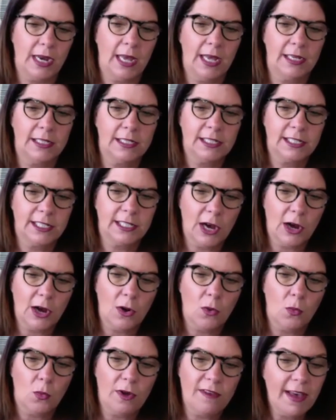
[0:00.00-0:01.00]
And
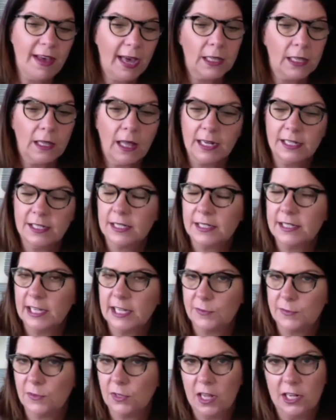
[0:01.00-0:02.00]
so we've had a lot of
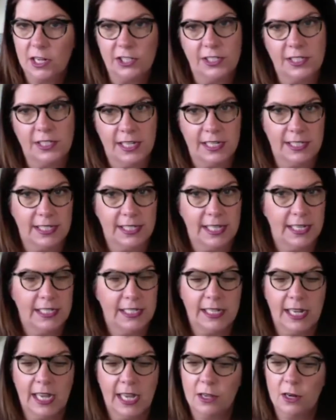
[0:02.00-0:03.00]
successful launches since then
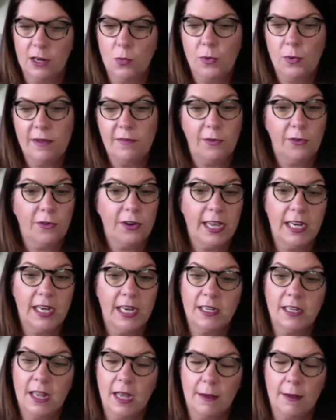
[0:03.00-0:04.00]
together. We've
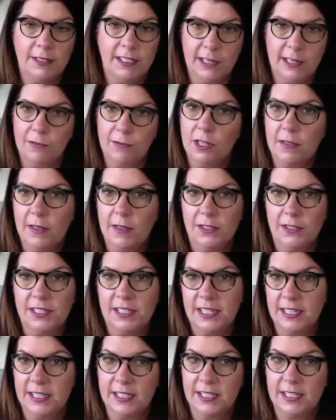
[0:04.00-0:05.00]
created several of those
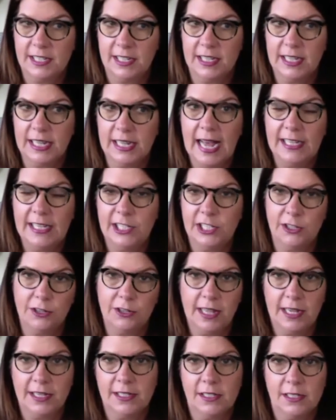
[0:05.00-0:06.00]
since last year,
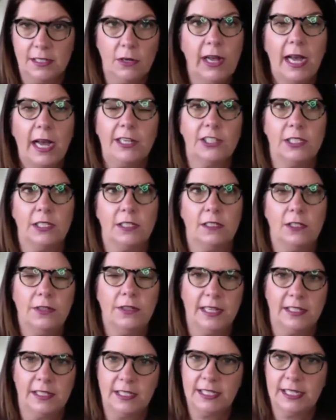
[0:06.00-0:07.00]

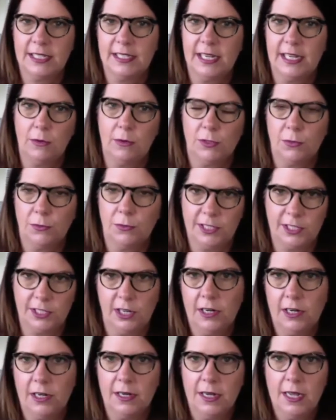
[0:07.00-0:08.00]
2016 was when we
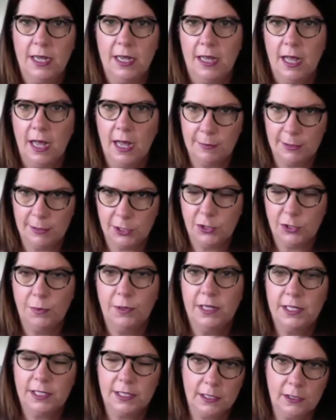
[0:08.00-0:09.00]
started
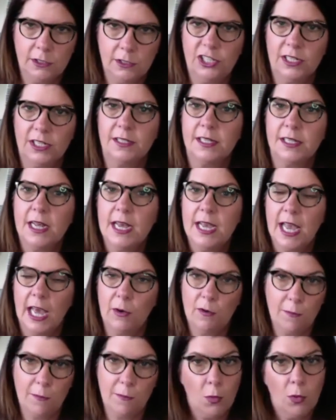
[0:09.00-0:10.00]
Sociability Solutions,
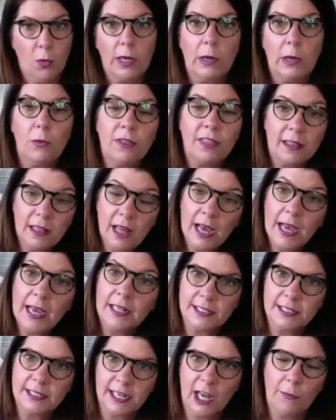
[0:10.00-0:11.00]
and we've been working with
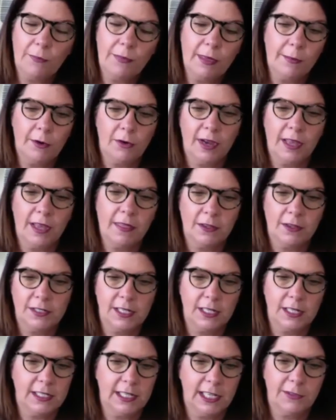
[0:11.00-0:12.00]
clients to help them create those
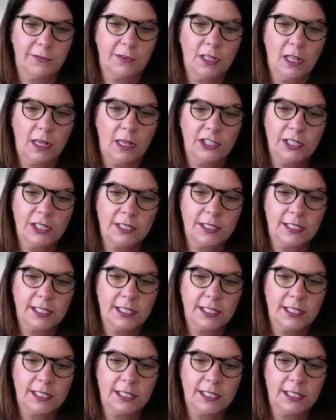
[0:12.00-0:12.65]
successful launches.